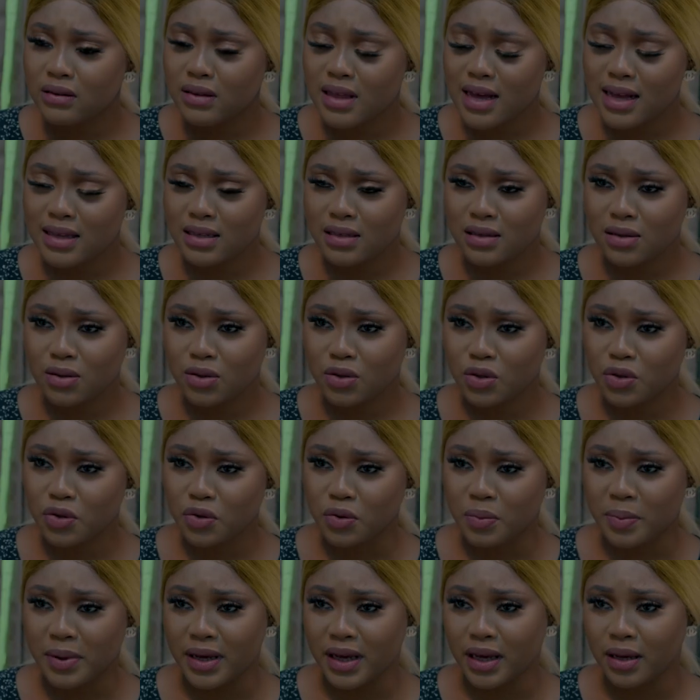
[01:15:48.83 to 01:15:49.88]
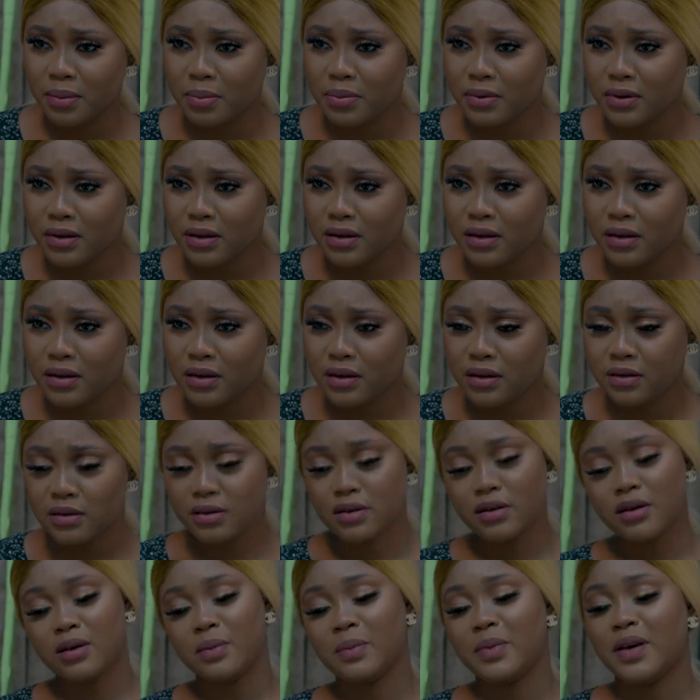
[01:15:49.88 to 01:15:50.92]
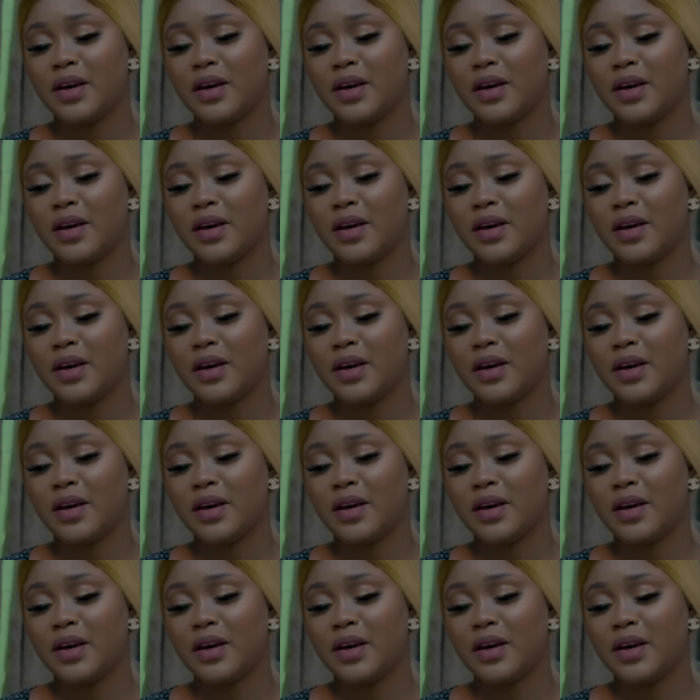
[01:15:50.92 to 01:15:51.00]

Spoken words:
That's not true, babe. Come